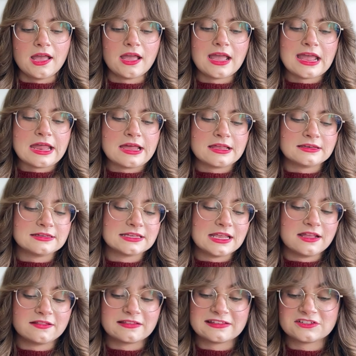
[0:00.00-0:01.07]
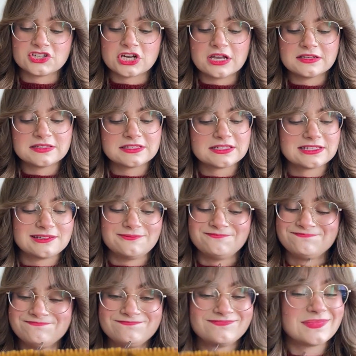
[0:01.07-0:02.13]
And it's
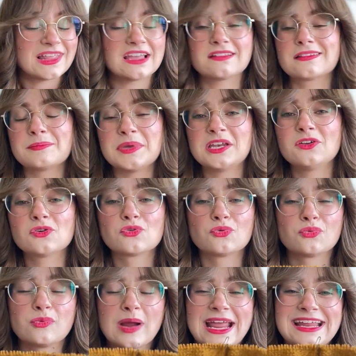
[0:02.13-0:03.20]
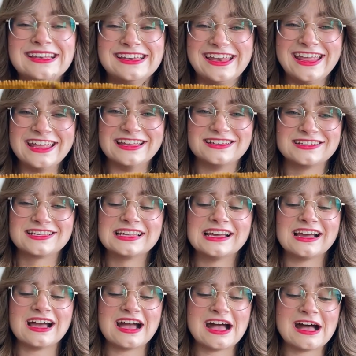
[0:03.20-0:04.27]
been a great knit.
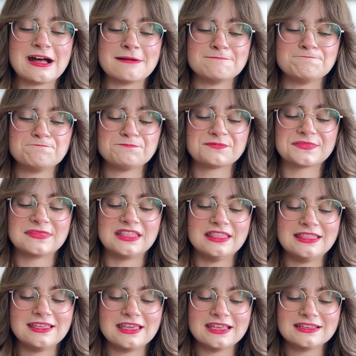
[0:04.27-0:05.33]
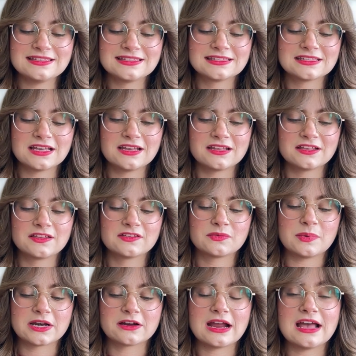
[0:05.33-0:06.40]
This
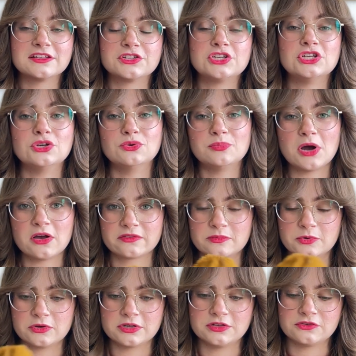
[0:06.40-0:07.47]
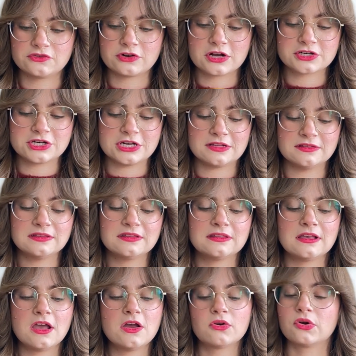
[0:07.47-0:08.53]
sweater has two possible constructions,
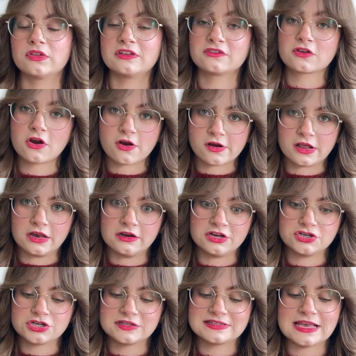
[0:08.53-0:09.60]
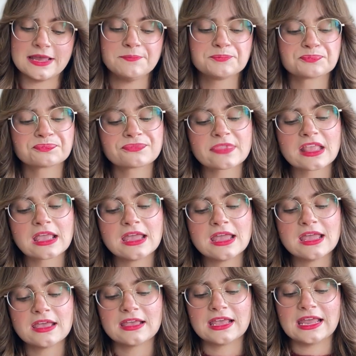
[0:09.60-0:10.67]
or this cardigan, I should say.
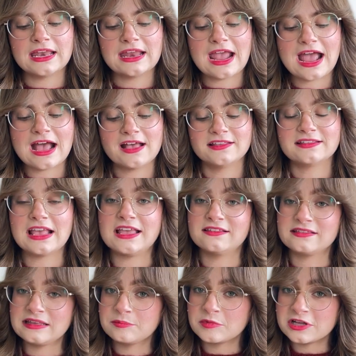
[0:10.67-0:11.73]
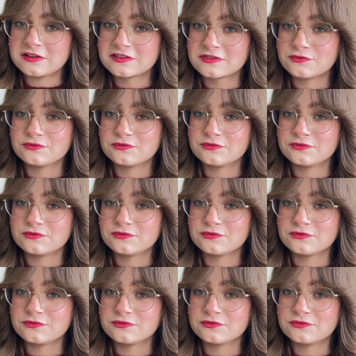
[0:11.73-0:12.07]
It has a seamless